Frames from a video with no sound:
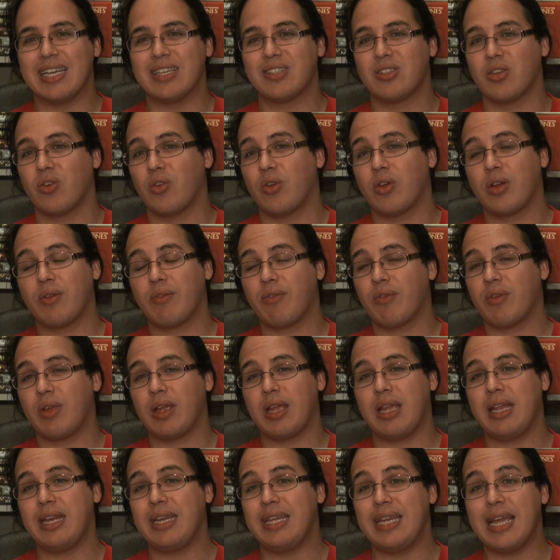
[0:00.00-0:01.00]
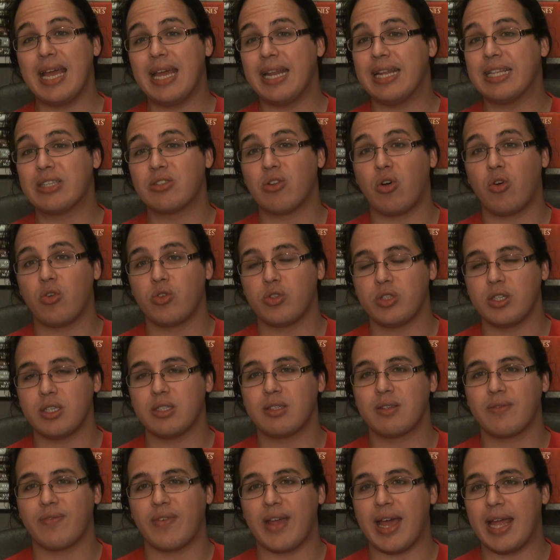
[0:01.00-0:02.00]
So in the end, it's all
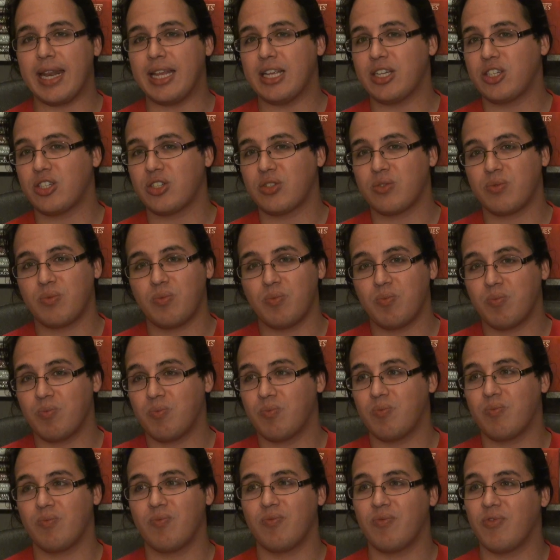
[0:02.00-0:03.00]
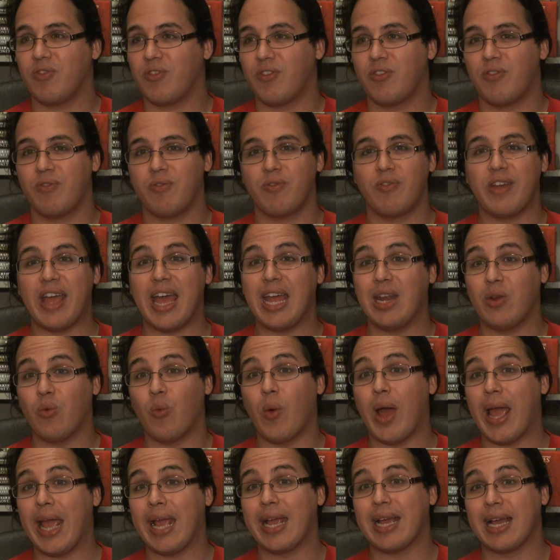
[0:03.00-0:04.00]
just Spanish fan
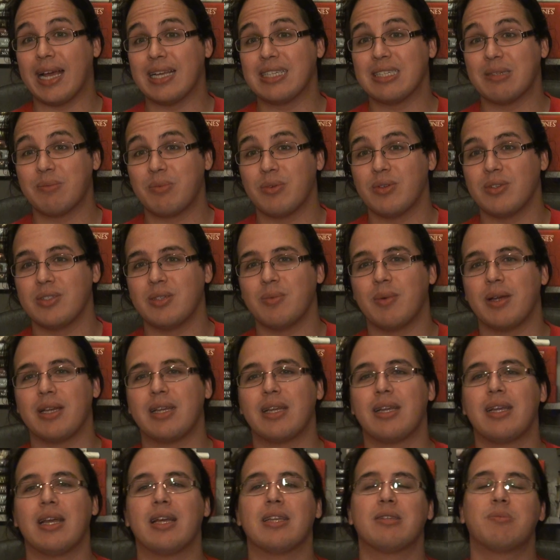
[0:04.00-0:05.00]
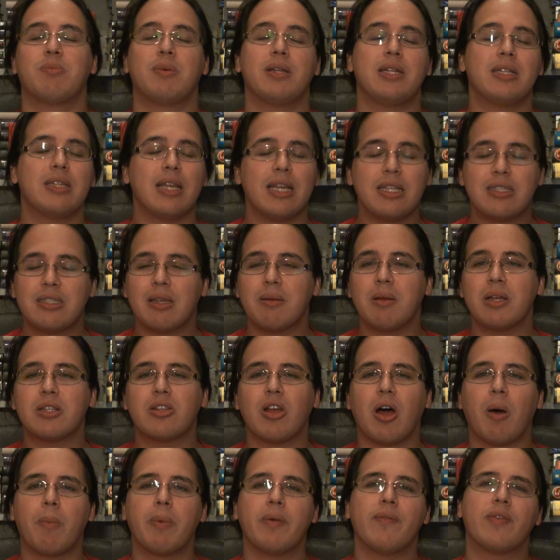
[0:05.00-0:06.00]
wank, I suppose you might guess. But it's a
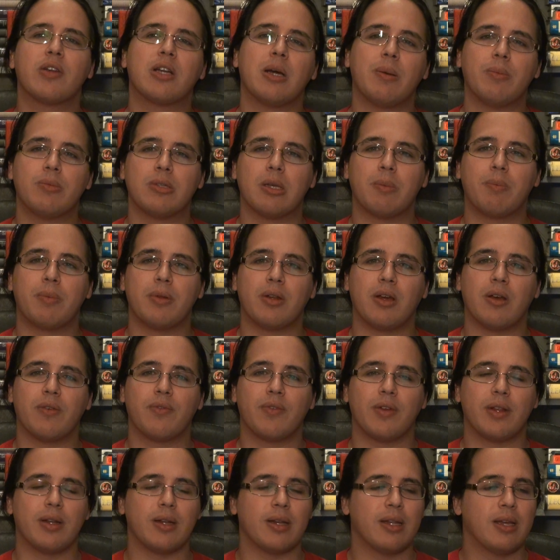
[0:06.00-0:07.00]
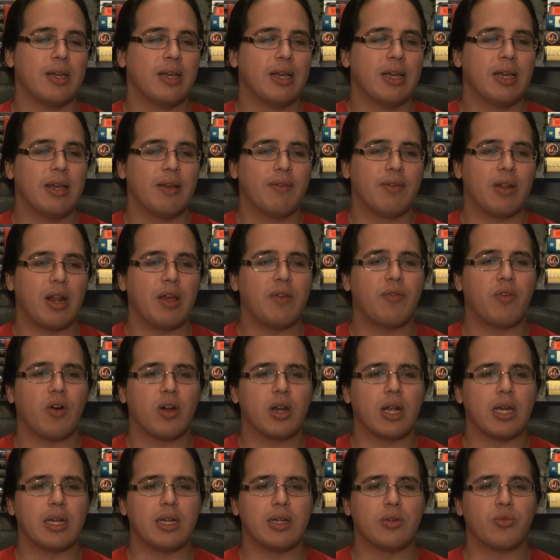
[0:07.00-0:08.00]
topic that comes up enough, and that I thought
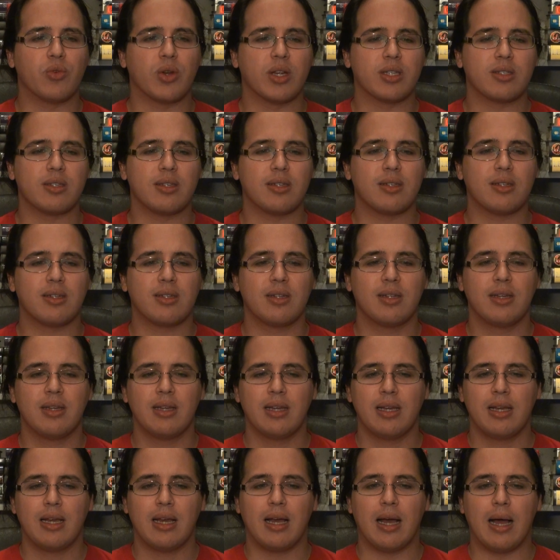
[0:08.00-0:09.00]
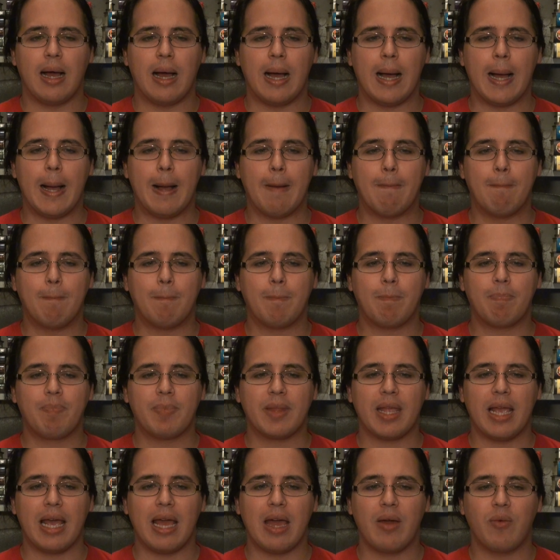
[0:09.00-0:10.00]
I'd address it.
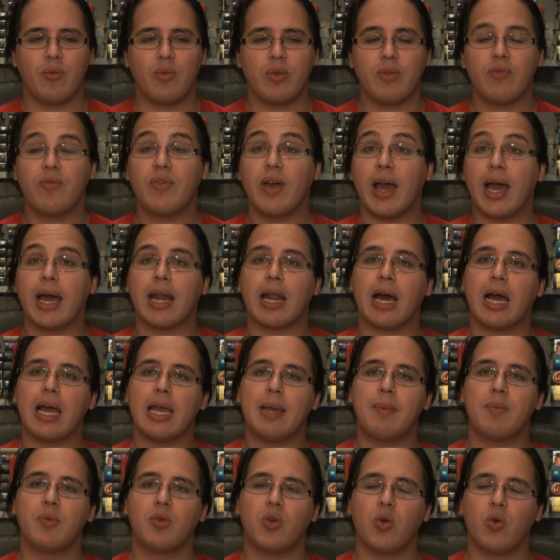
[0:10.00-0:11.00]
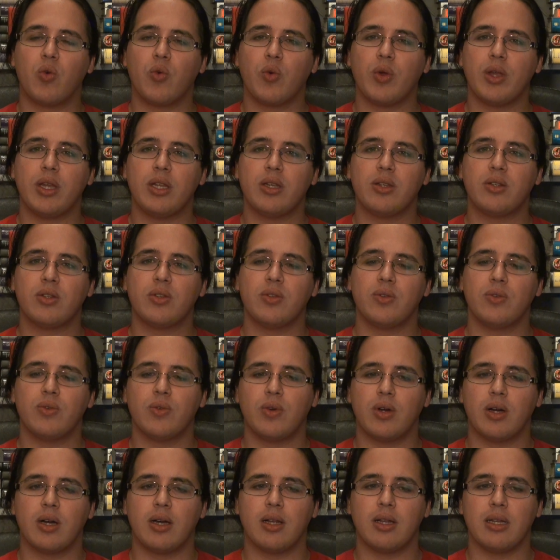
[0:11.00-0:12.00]
And with that, I am going
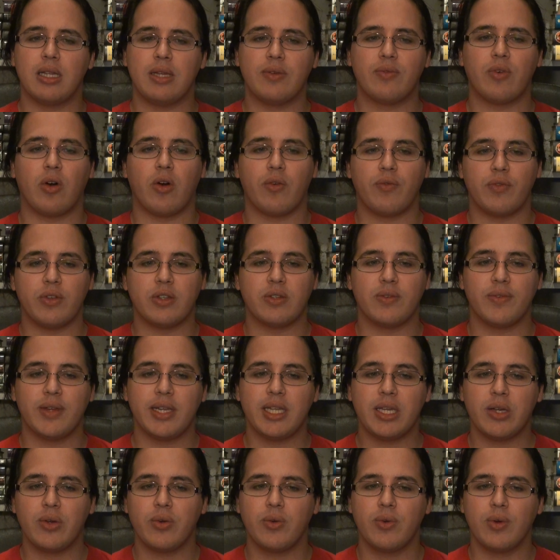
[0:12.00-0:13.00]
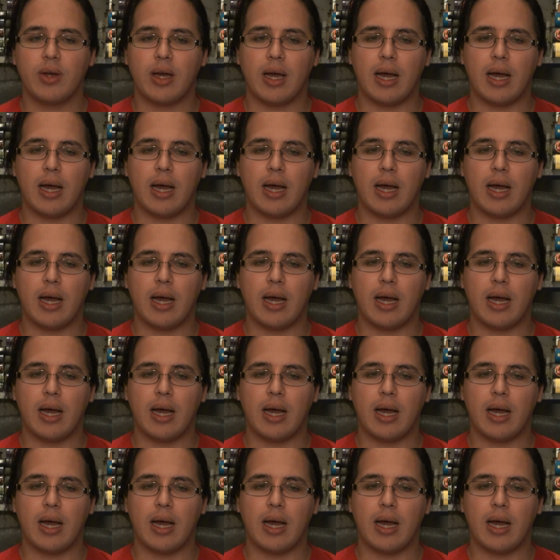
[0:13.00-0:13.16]
to leave off this video.